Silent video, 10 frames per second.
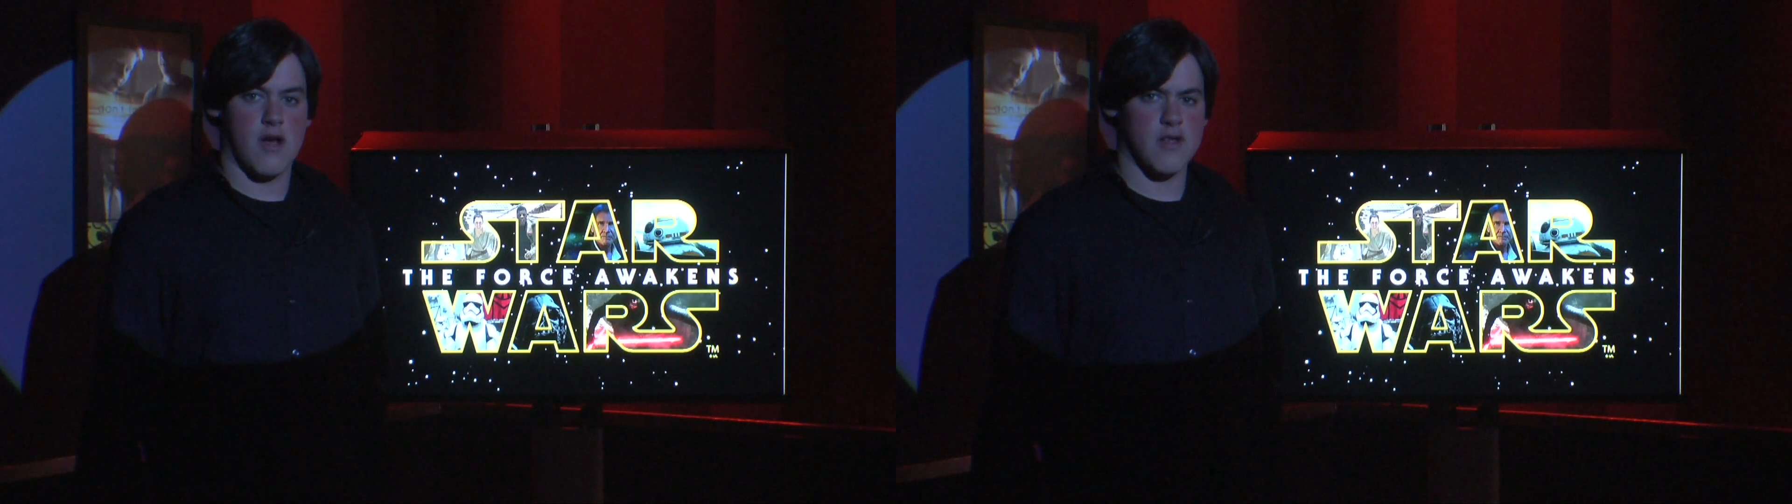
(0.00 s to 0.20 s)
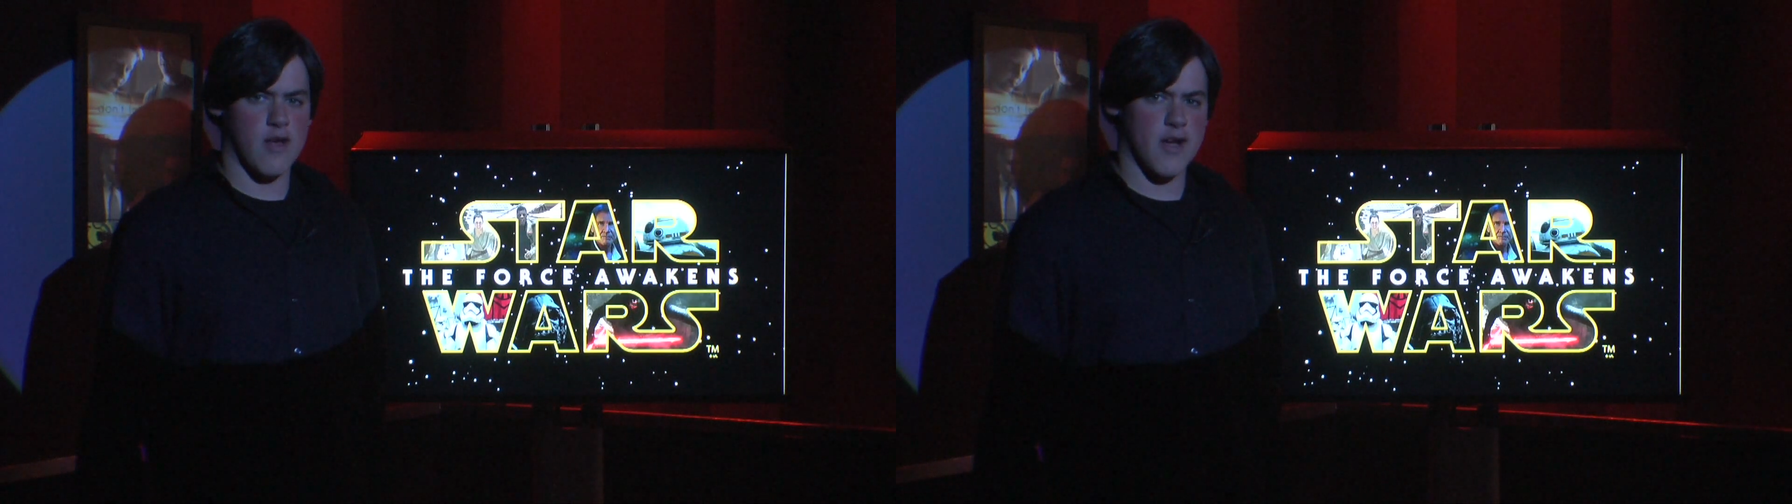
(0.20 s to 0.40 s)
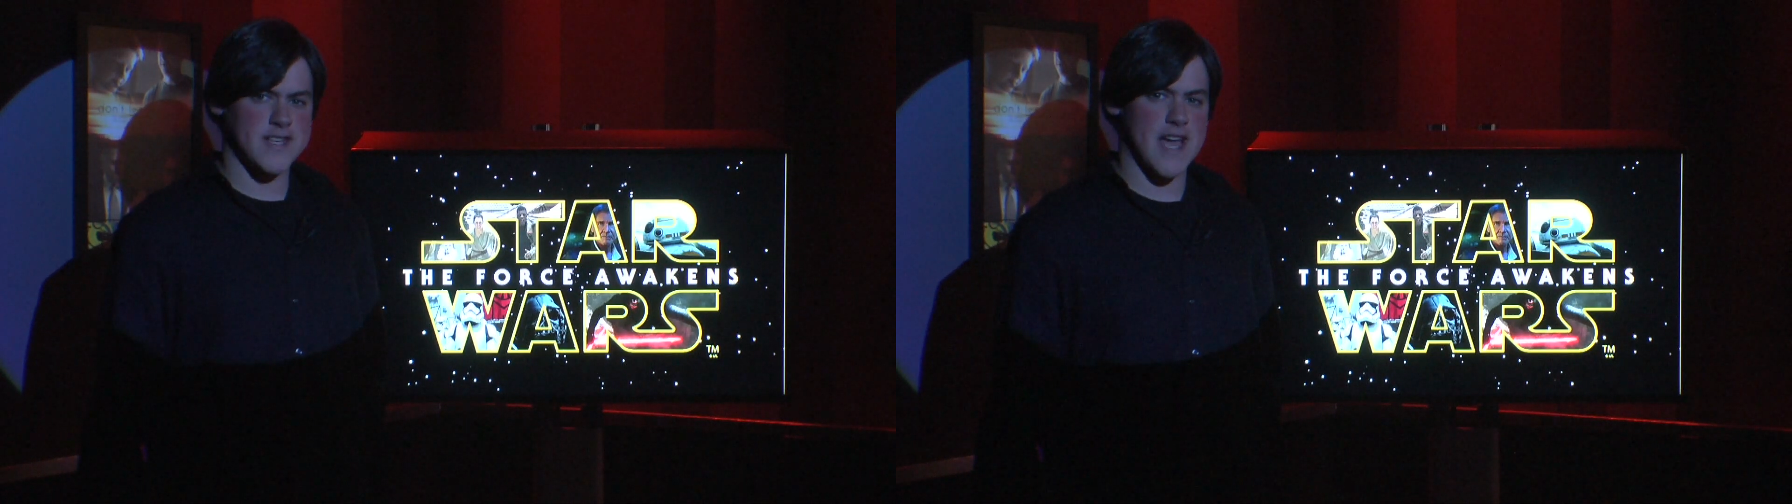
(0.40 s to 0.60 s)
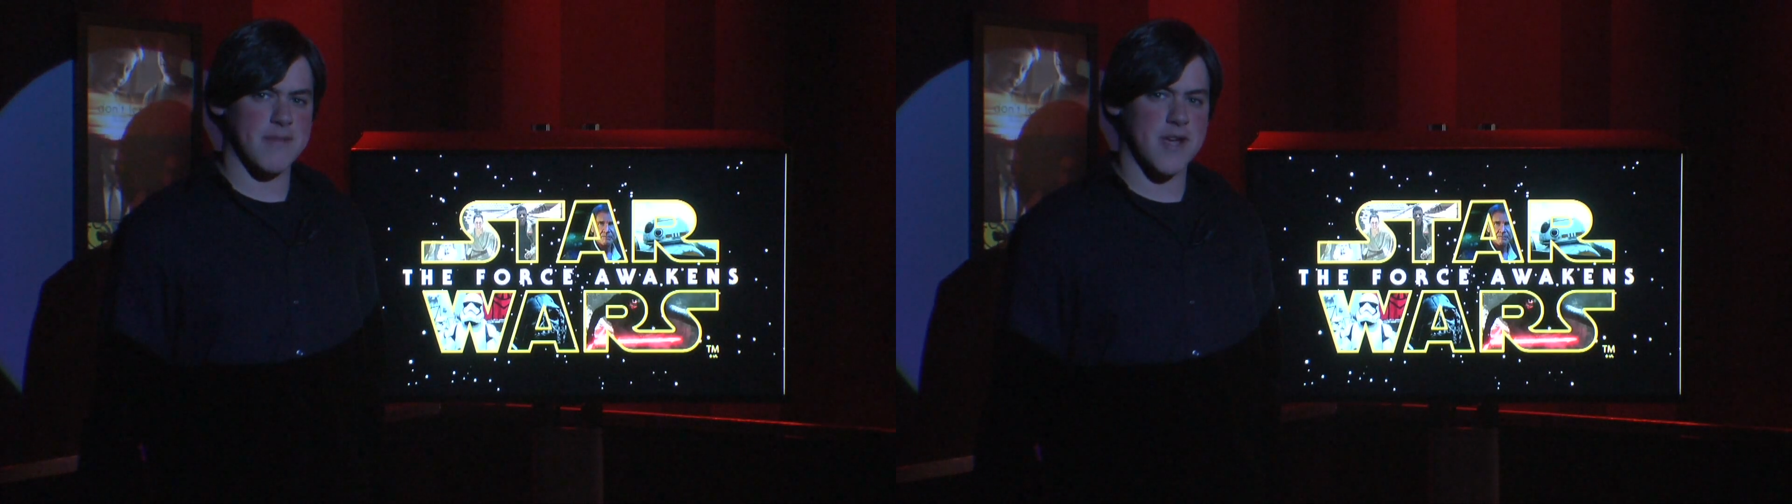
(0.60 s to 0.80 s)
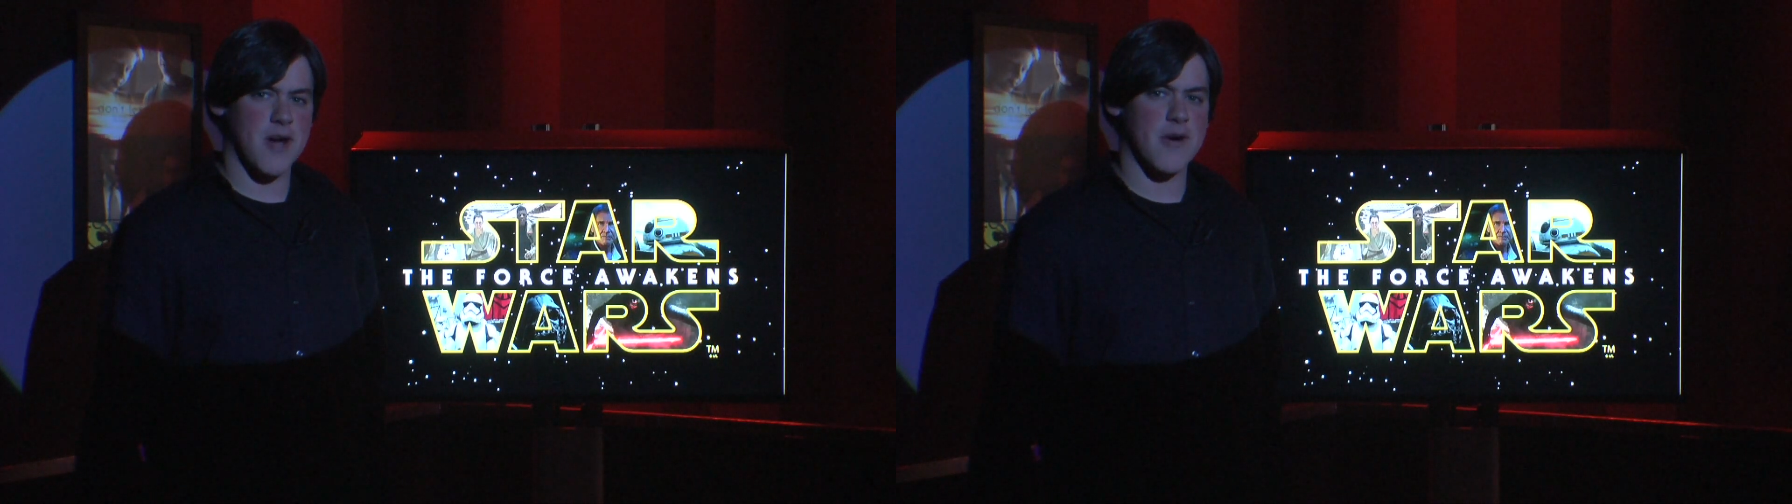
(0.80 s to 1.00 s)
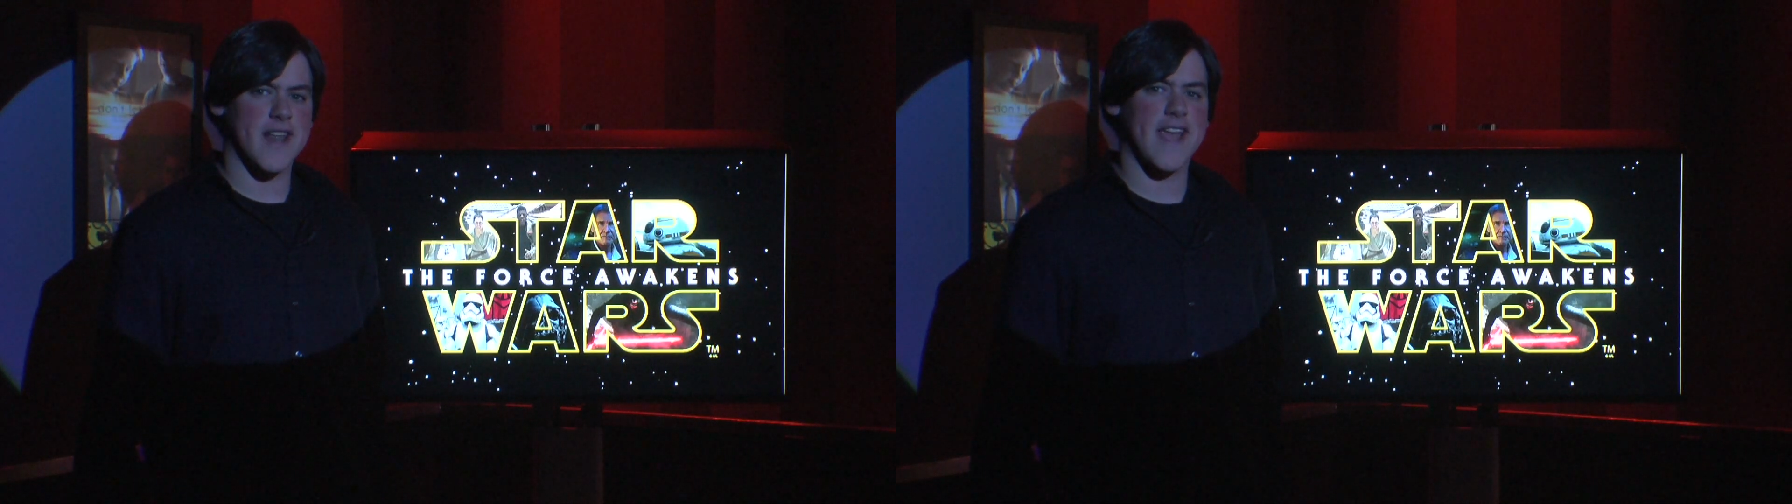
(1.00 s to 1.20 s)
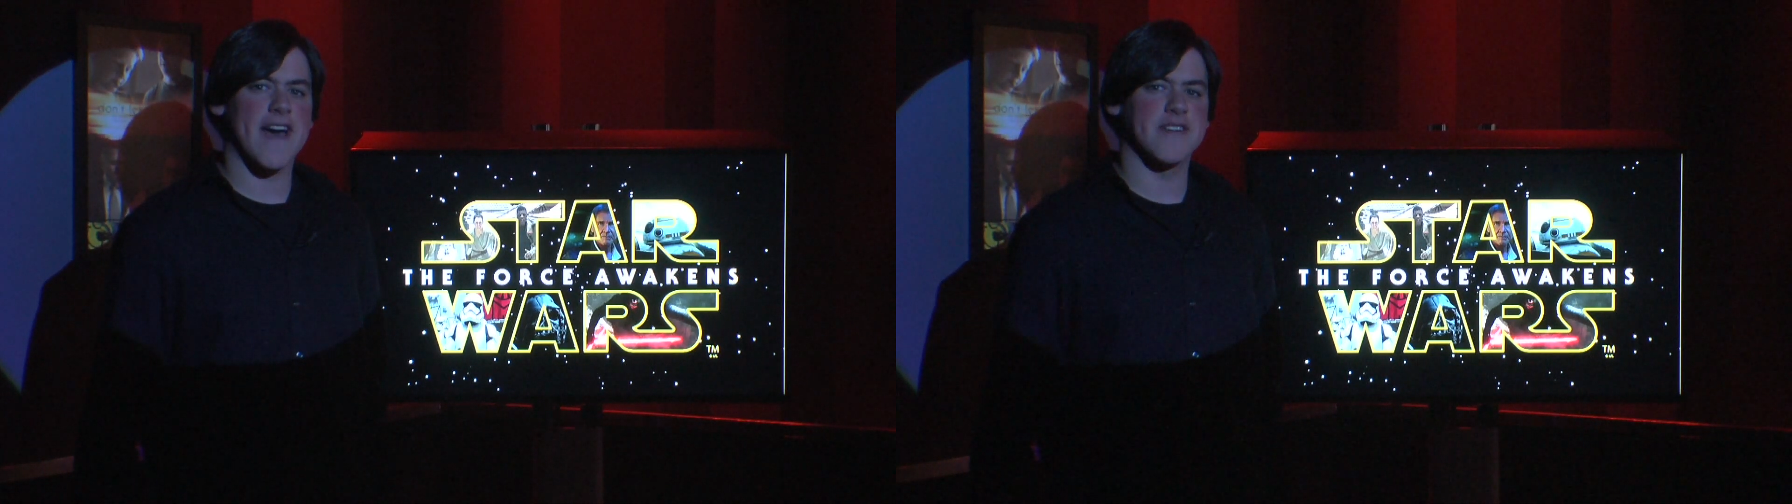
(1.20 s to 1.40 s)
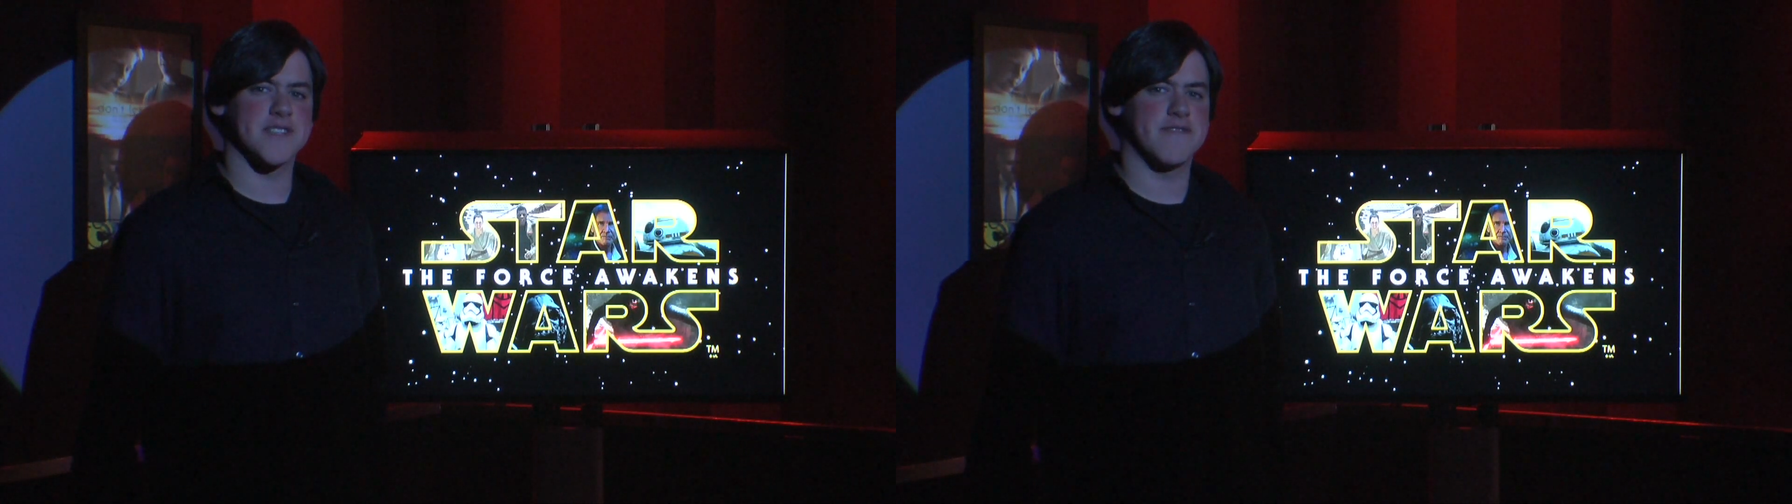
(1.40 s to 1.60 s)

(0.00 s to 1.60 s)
A long time ago in a galaxy